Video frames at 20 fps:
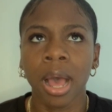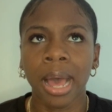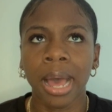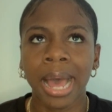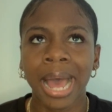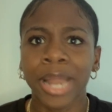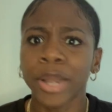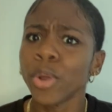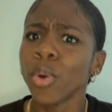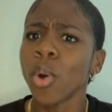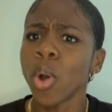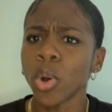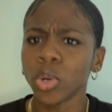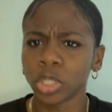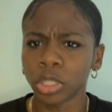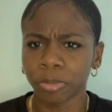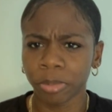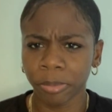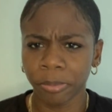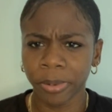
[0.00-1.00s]
I know how
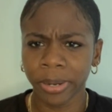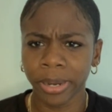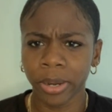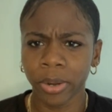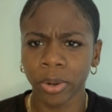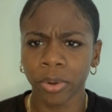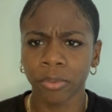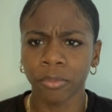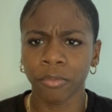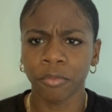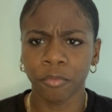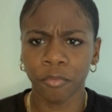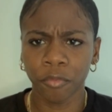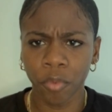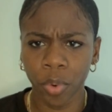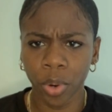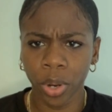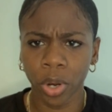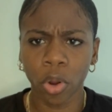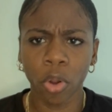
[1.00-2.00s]
to prepare
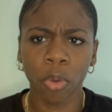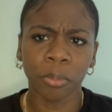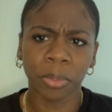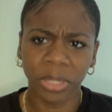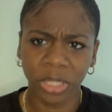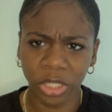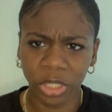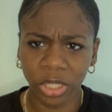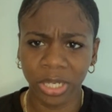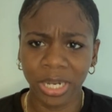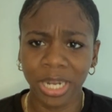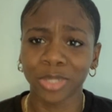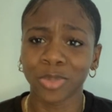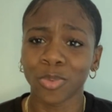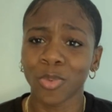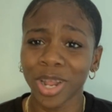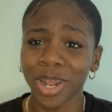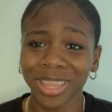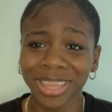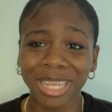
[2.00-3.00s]
for competition. That's
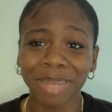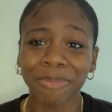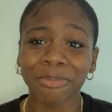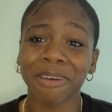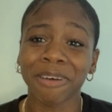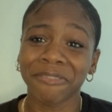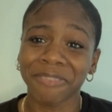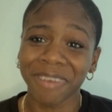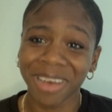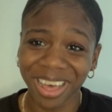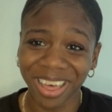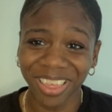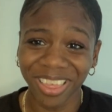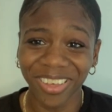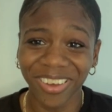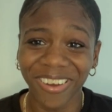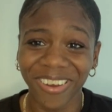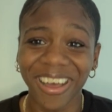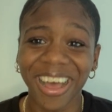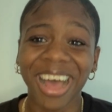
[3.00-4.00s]
one thing my
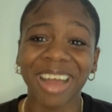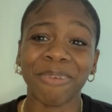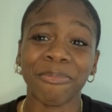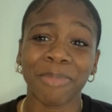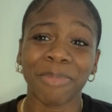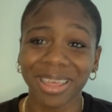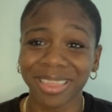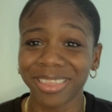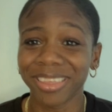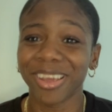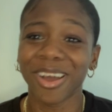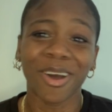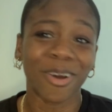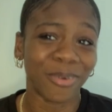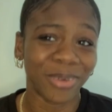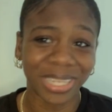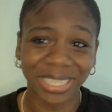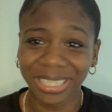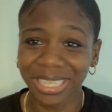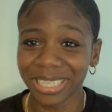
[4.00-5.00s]
father and Matthew
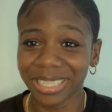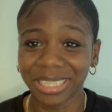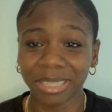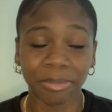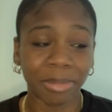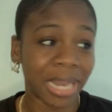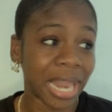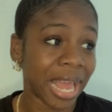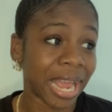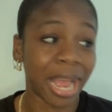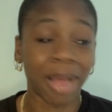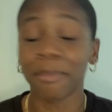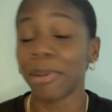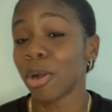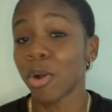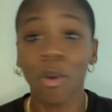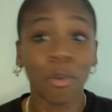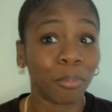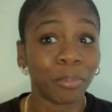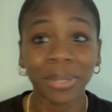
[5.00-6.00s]
always says to me. Like I'm a
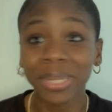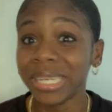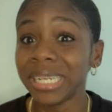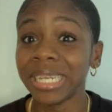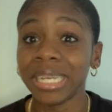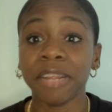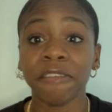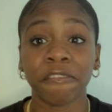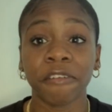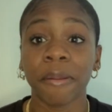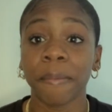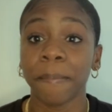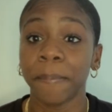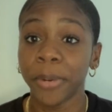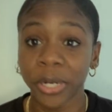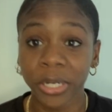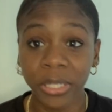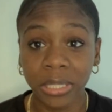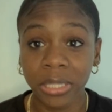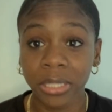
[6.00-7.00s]
completely different
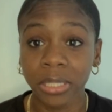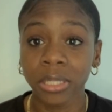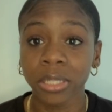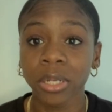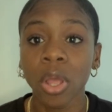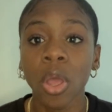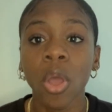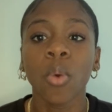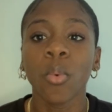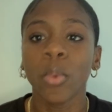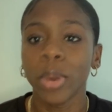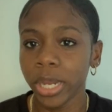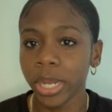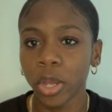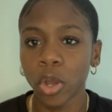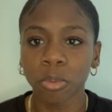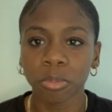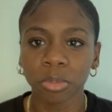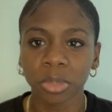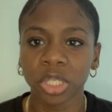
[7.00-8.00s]
person when it
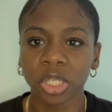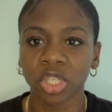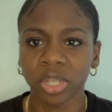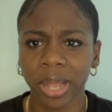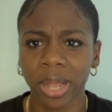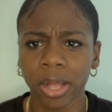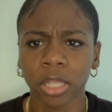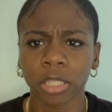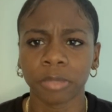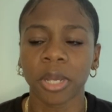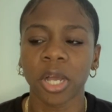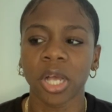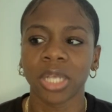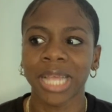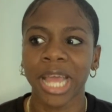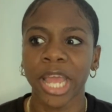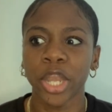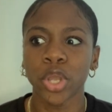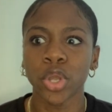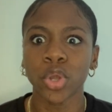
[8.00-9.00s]
comes to travel because
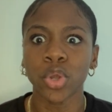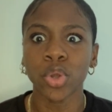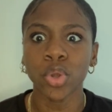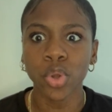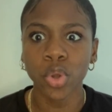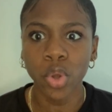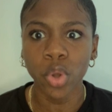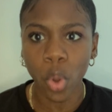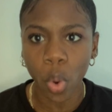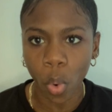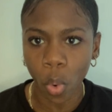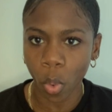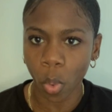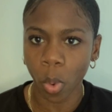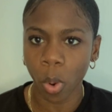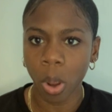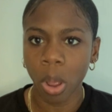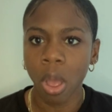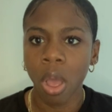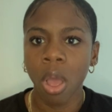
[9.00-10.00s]
I
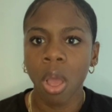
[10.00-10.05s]
know